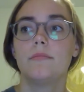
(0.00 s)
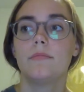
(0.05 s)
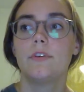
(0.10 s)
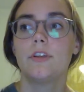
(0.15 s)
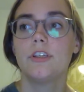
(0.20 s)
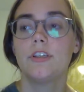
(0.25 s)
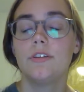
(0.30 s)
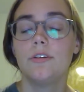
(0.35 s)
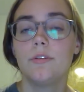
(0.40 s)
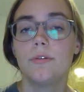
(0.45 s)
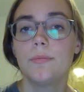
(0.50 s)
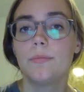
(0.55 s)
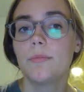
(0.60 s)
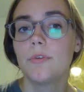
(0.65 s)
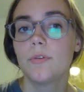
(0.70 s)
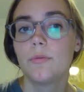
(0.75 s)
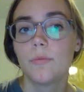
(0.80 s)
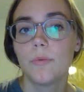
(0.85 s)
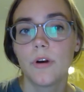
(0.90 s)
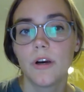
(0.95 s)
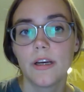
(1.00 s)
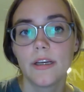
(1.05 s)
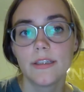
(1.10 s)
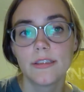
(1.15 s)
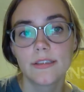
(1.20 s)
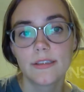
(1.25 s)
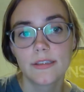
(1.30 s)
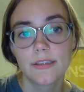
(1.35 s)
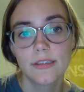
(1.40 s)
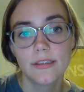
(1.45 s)
Hume
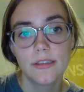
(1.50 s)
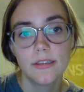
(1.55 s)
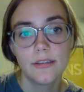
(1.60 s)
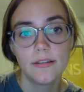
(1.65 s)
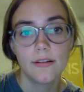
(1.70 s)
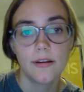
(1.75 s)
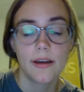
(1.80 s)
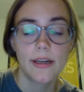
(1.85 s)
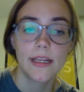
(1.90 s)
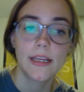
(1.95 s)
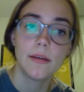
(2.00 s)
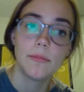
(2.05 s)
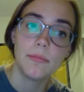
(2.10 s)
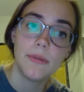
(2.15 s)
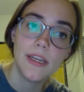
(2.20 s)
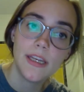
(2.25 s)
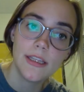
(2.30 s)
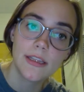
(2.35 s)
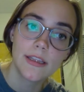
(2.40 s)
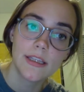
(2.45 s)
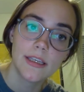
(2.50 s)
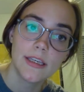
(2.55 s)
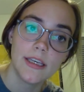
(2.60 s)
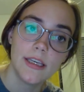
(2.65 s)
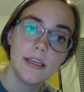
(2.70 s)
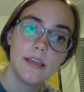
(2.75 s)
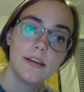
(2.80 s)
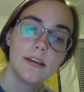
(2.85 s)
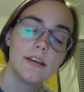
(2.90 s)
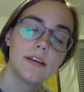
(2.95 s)
was not
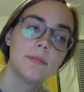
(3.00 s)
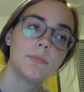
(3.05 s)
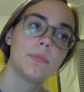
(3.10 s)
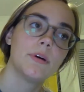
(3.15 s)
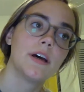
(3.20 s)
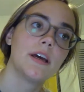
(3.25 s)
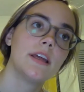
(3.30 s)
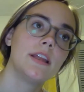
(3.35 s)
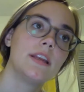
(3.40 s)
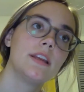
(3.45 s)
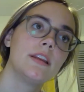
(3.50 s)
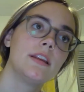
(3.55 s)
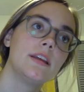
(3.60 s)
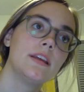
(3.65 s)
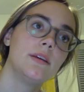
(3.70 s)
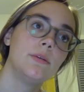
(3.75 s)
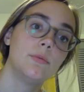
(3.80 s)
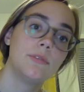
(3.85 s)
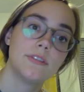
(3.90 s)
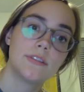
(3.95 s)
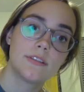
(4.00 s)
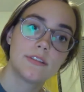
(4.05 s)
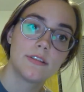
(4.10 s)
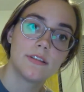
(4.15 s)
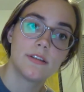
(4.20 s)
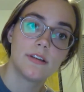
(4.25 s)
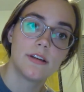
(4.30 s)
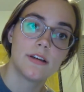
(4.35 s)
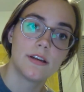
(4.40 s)
admittedly, but he was